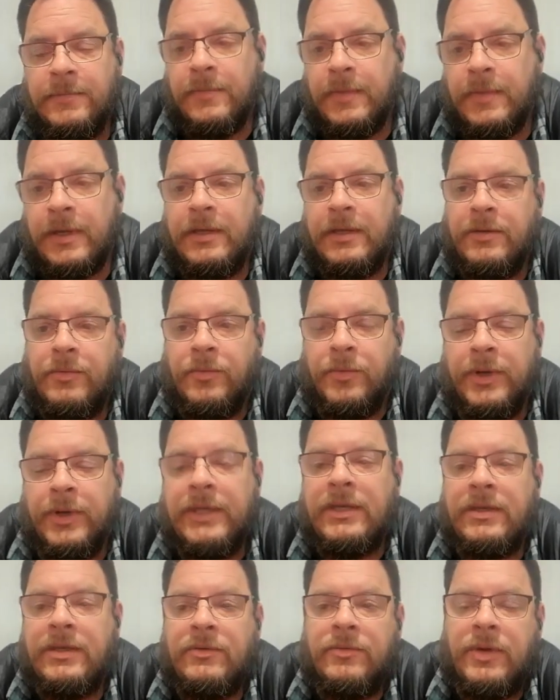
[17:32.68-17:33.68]
I
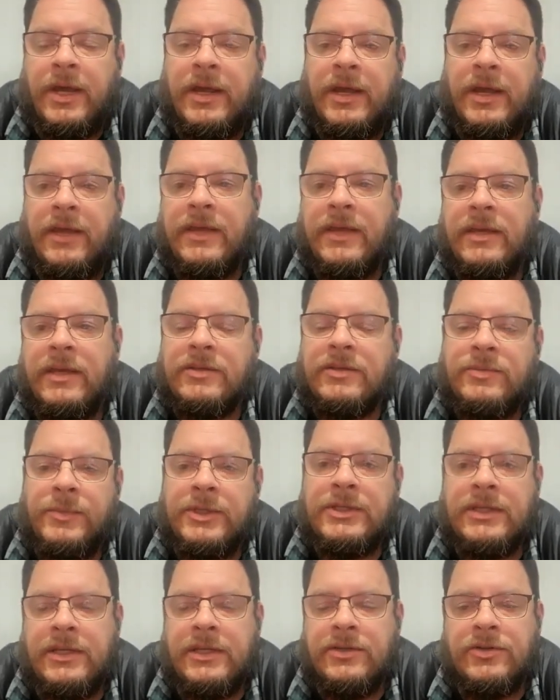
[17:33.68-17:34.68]
think it's
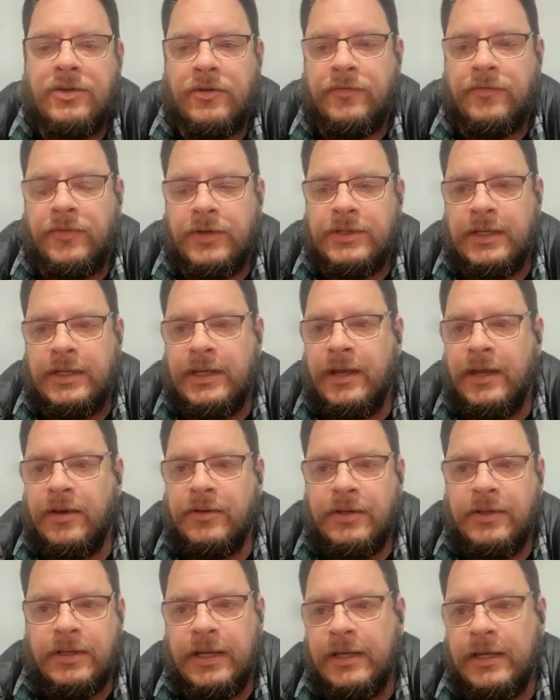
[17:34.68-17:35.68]
much easier for us to
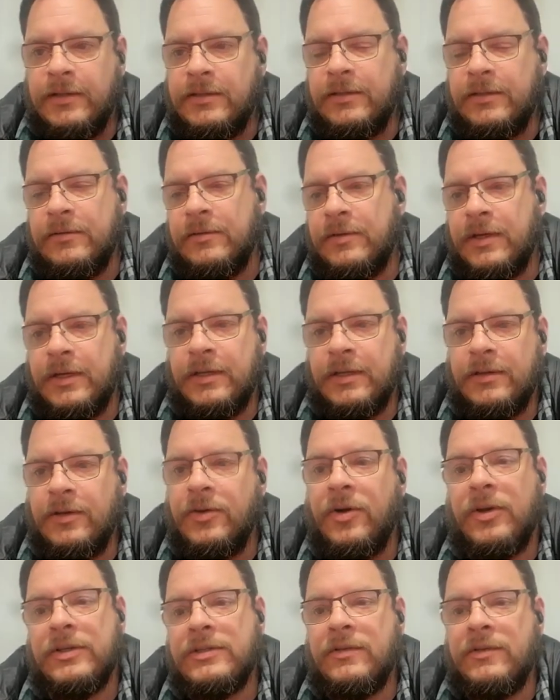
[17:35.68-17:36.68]
calculate the
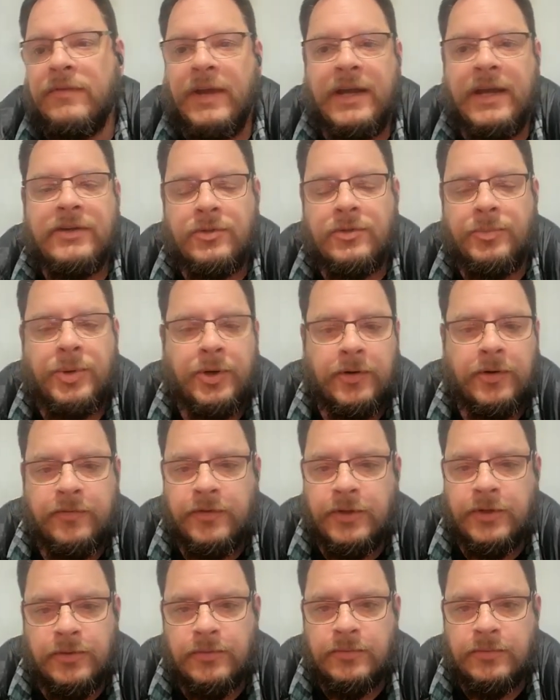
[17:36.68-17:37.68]
cost of Azure
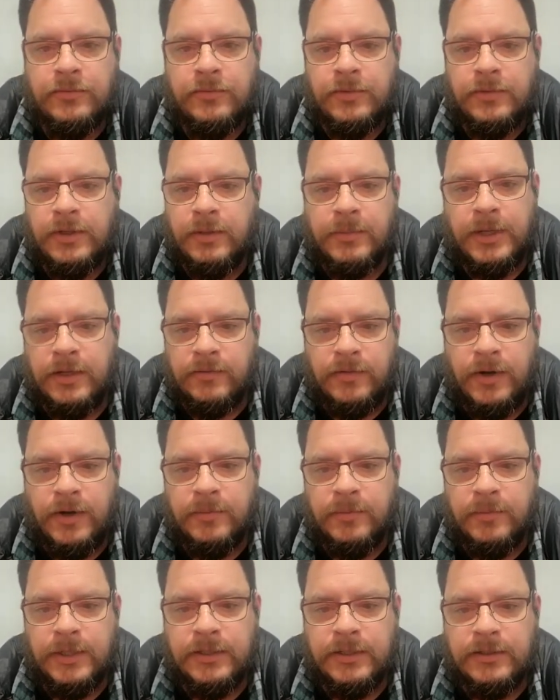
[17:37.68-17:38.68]
Purview in my
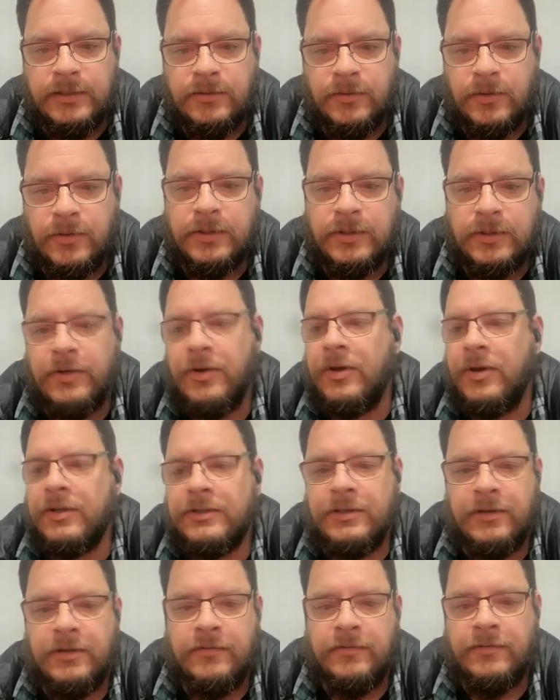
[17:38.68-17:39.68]
environment, or the
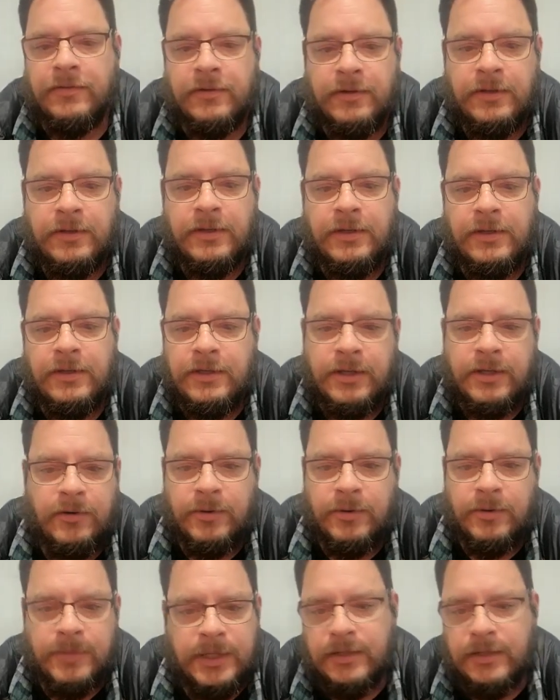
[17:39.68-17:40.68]
cost of, you know
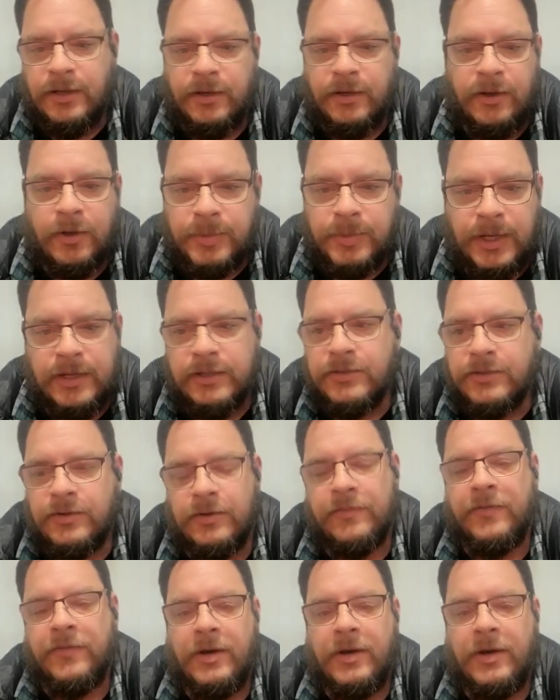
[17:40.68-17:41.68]
what I mean, a load
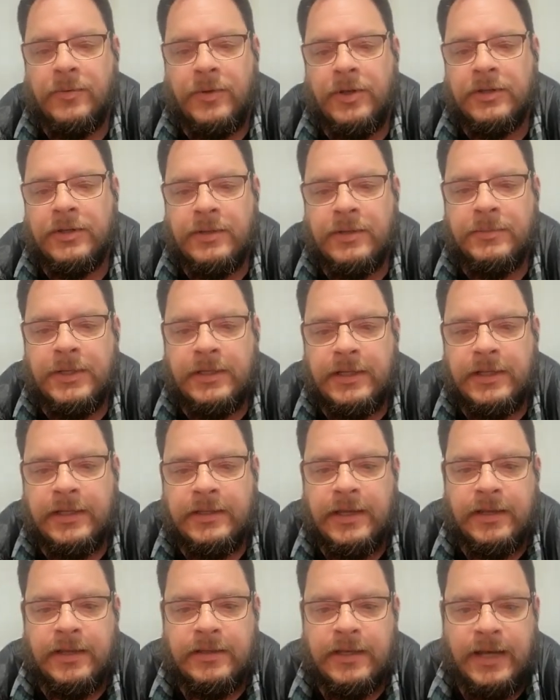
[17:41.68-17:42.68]
balancer, a firewall, something like
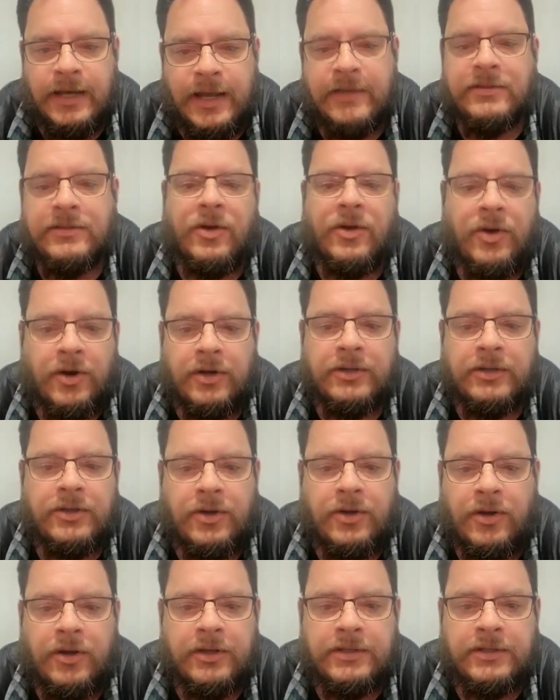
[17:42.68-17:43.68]
that, that has a hard
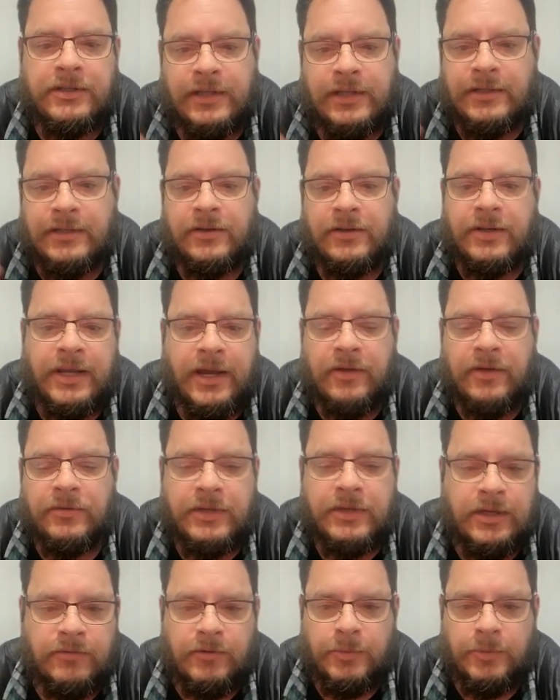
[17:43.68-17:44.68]
cost that the cloud
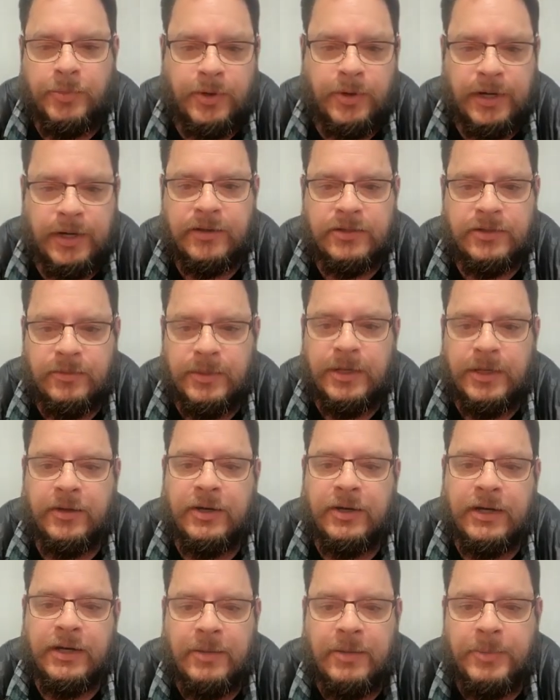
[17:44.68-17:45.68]
can report out to me on
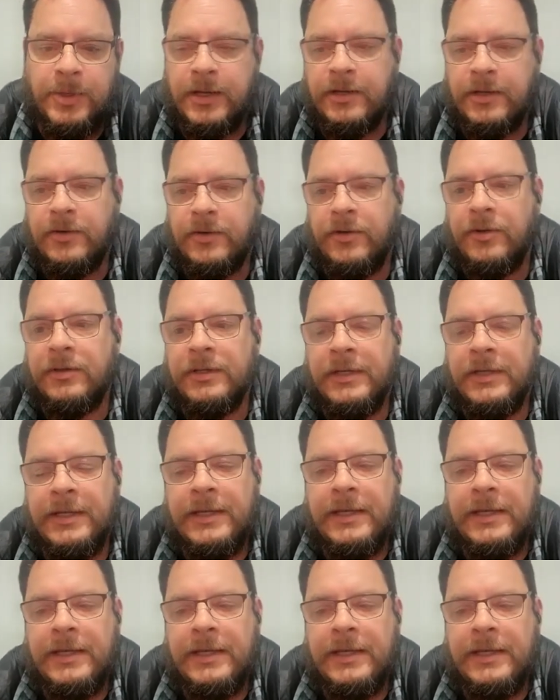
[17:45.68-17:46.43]
an API call.